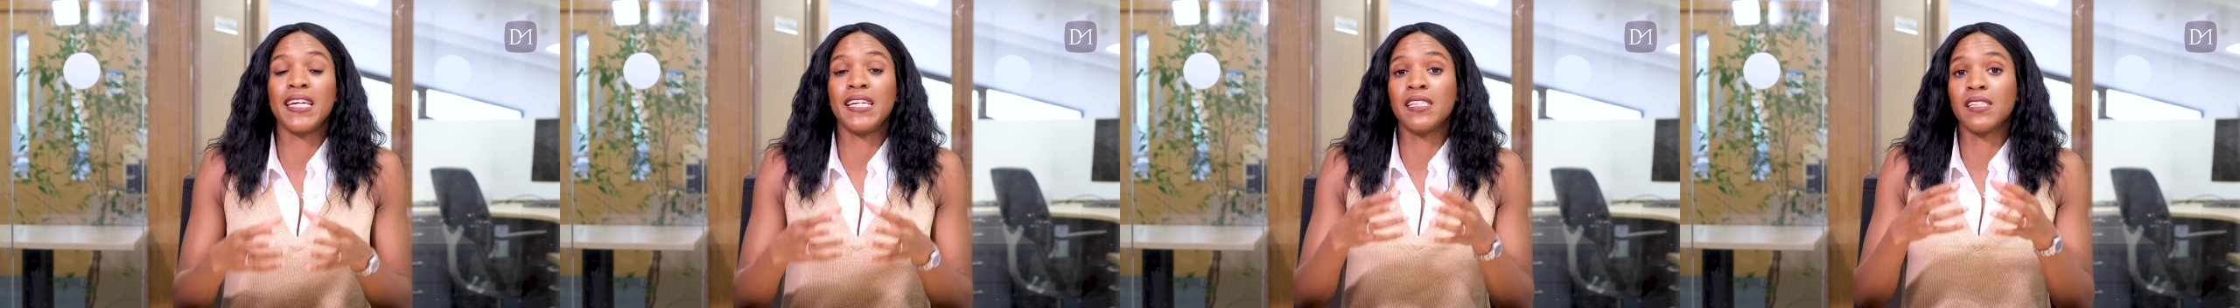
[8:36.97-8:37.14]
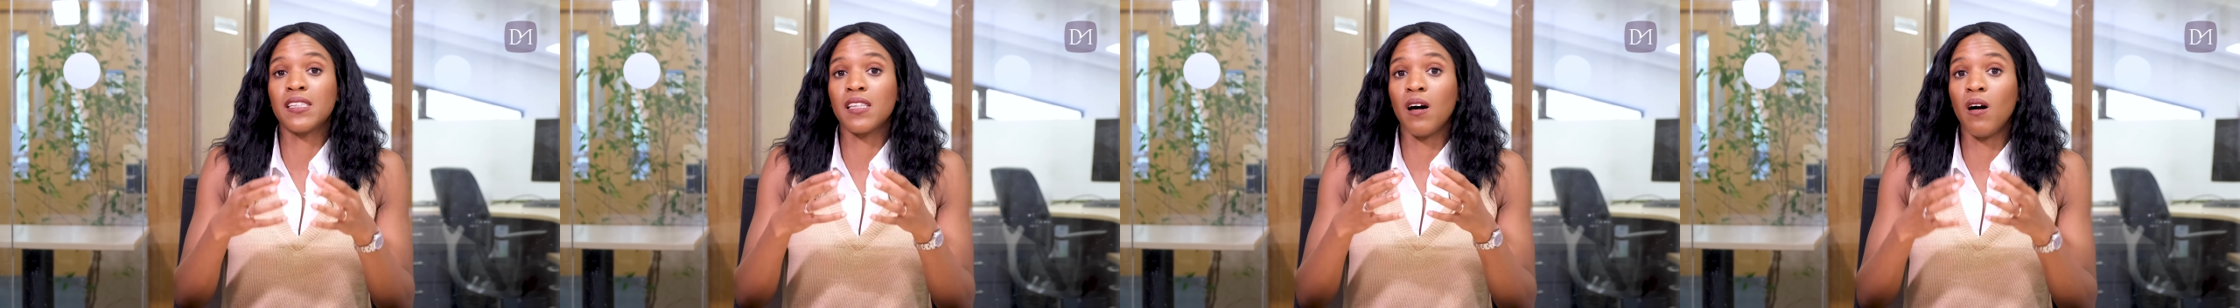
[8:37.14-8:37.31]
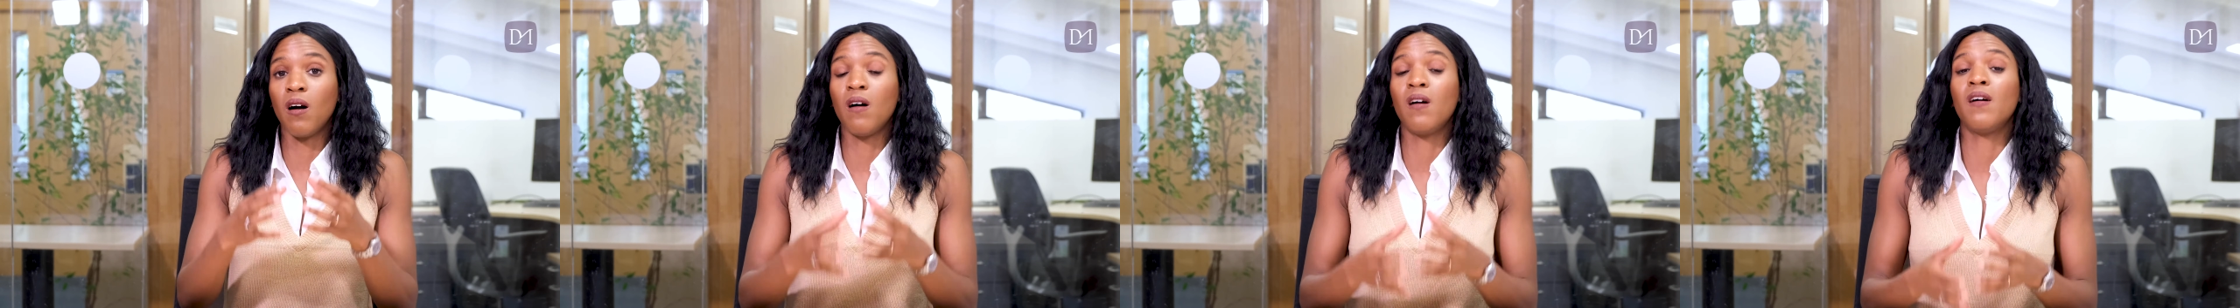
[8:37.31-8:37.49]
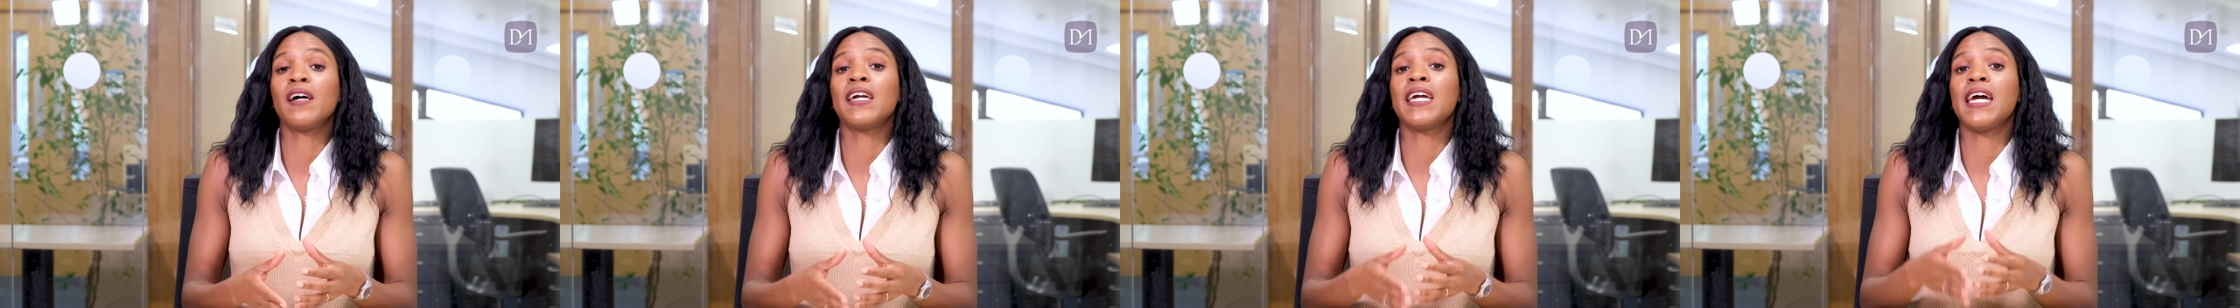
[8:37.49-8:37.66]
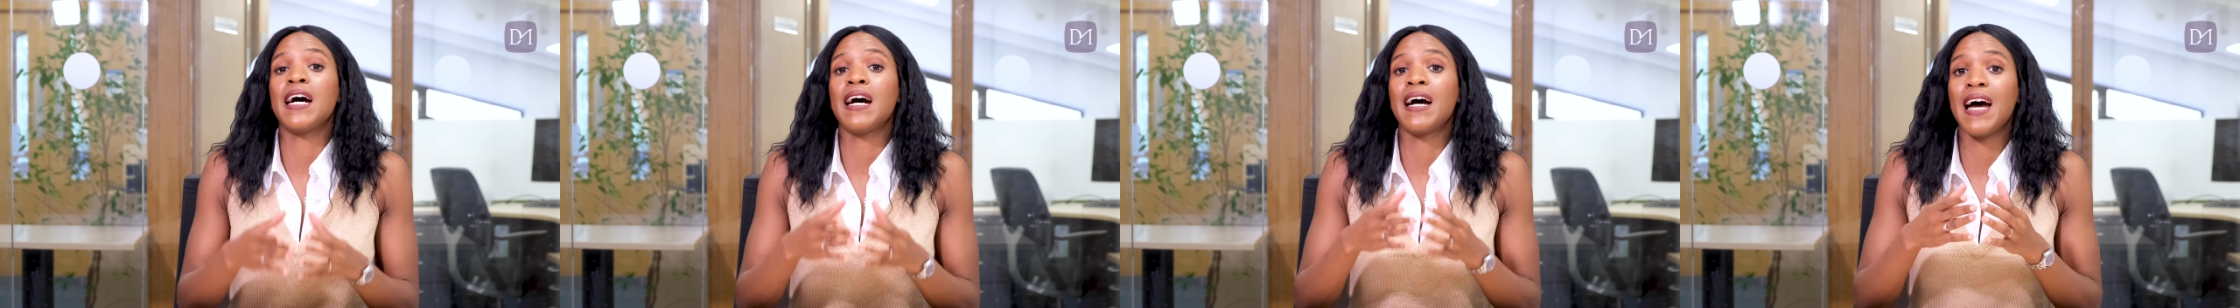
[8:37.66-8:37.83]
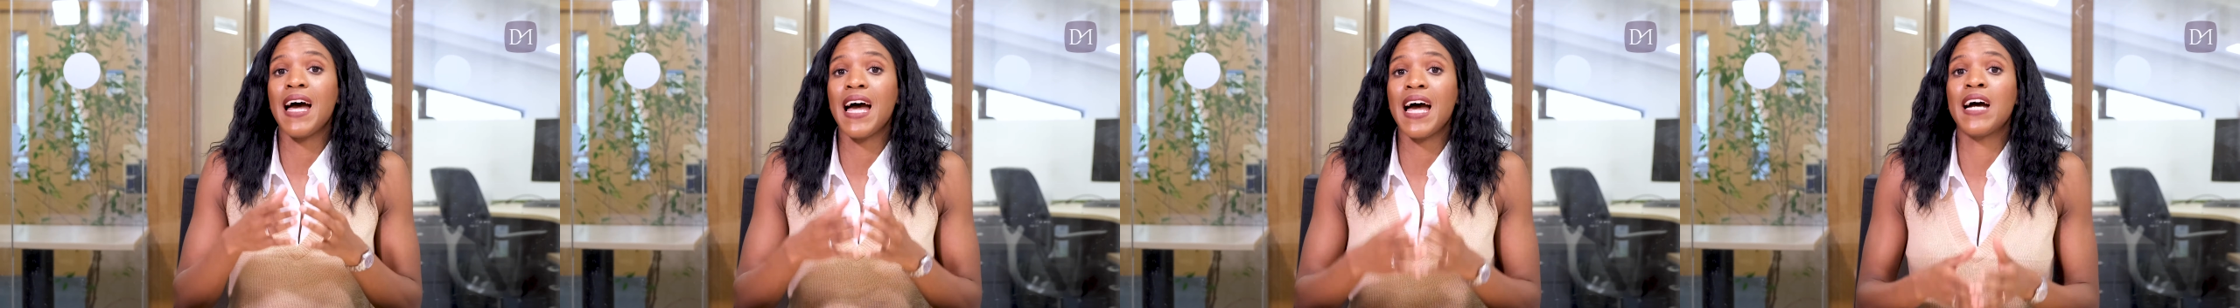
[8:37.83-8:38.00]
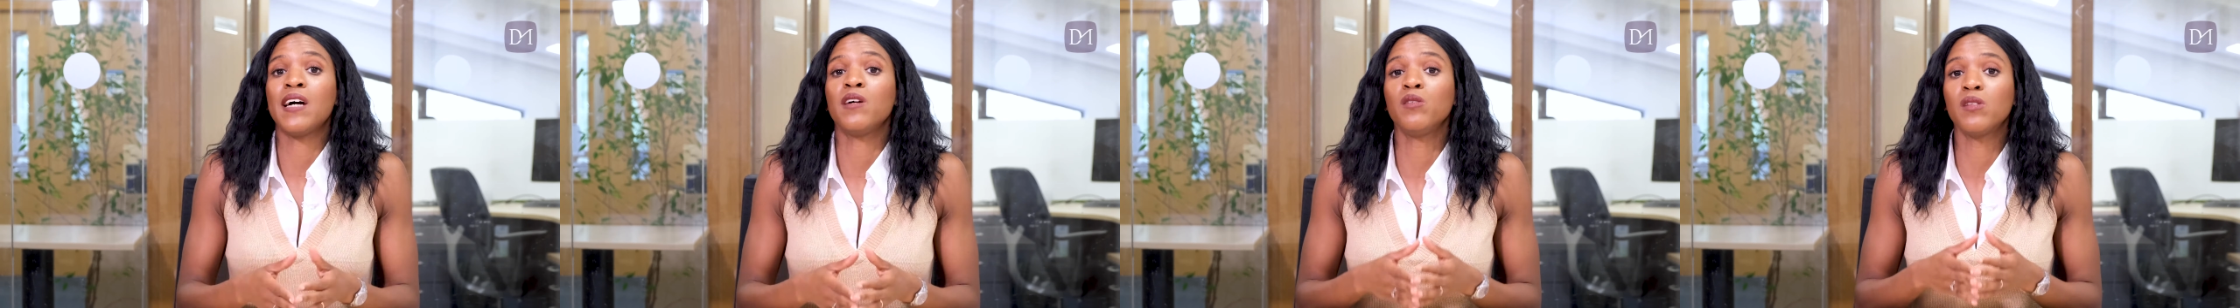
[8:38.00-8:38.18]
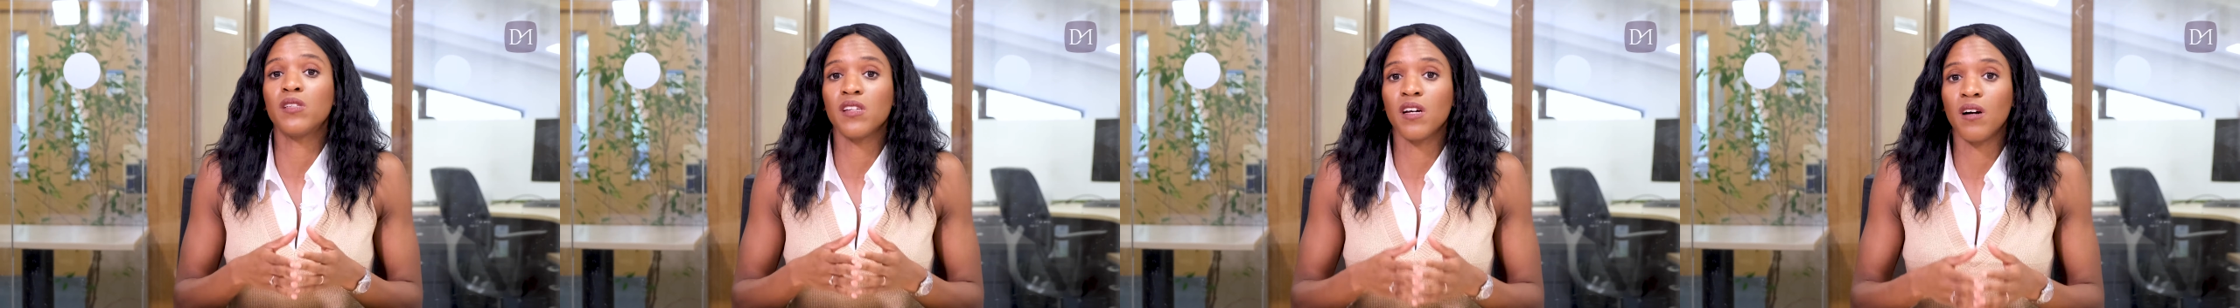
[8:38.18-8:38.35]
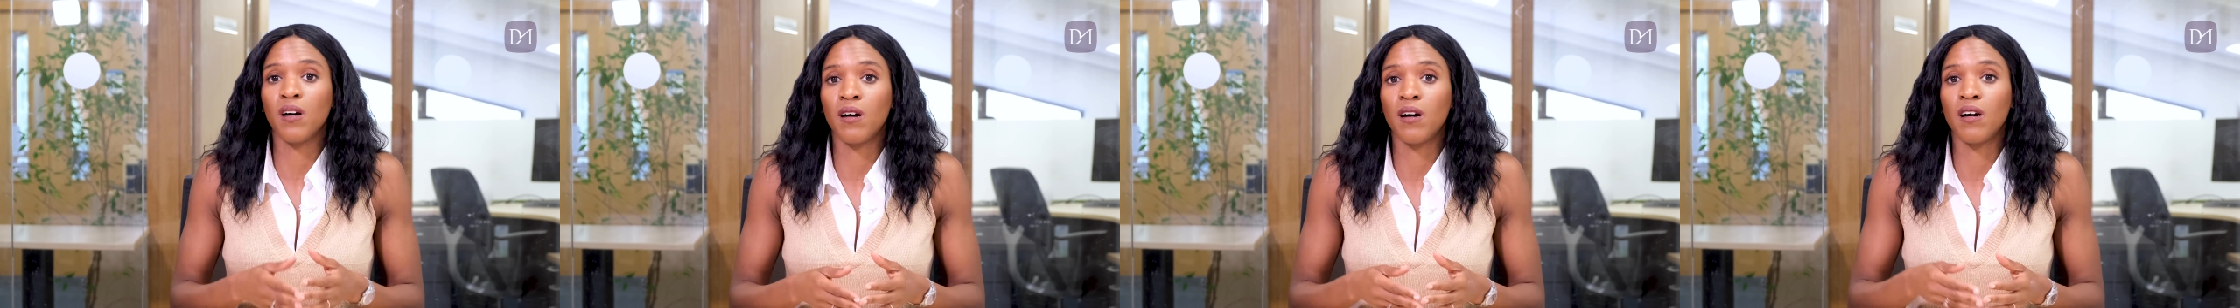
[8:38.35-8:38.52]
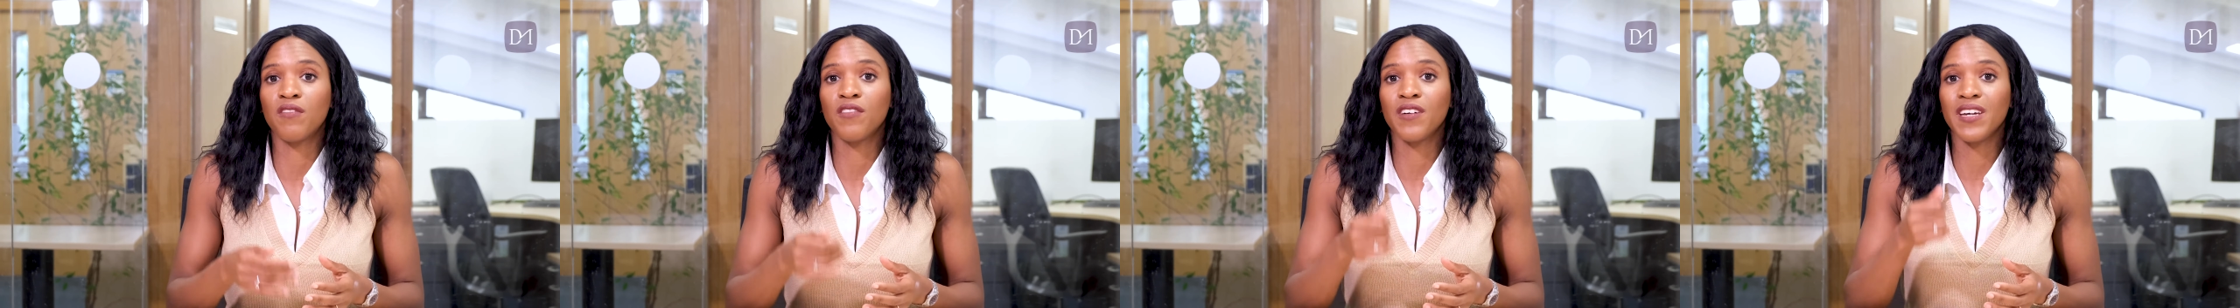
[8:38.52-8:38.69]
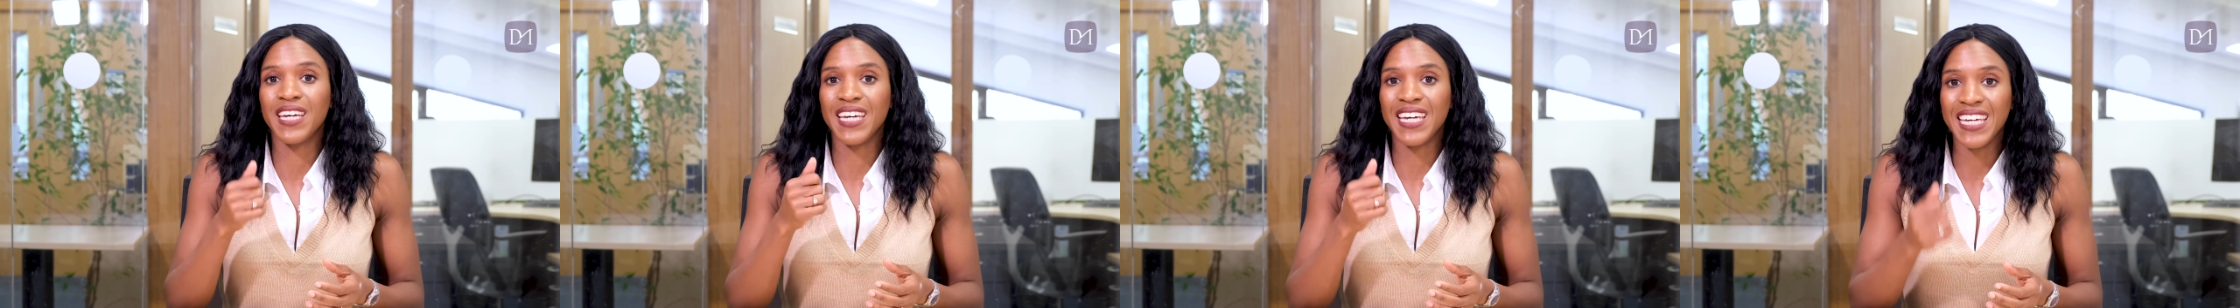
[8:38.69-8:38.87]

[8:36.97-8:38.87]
is the higher out of